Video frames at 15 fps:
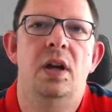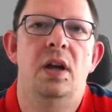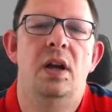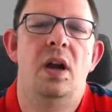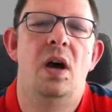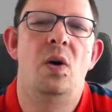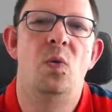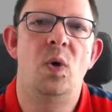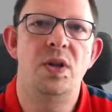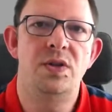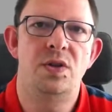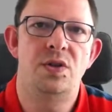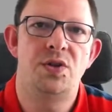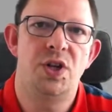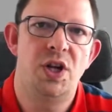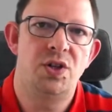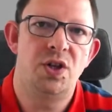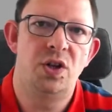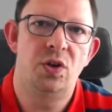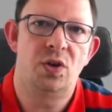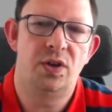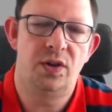Now once you're changing
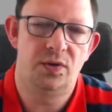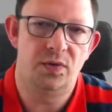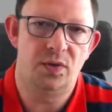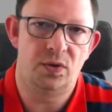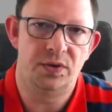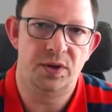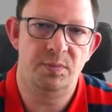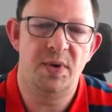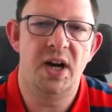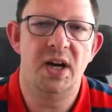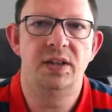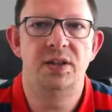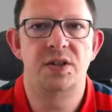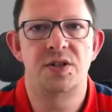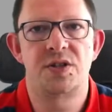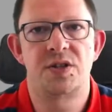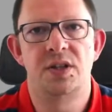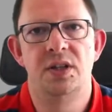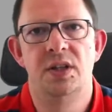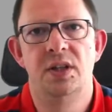your default reminders,